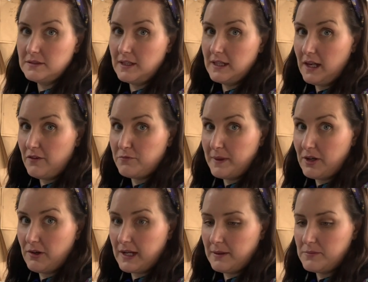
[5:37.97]
I love my
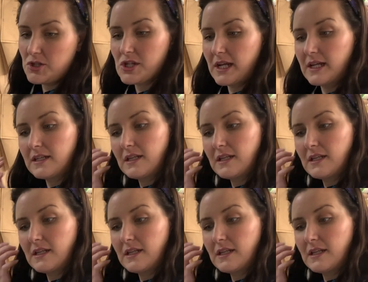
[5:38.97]
Cricut machine.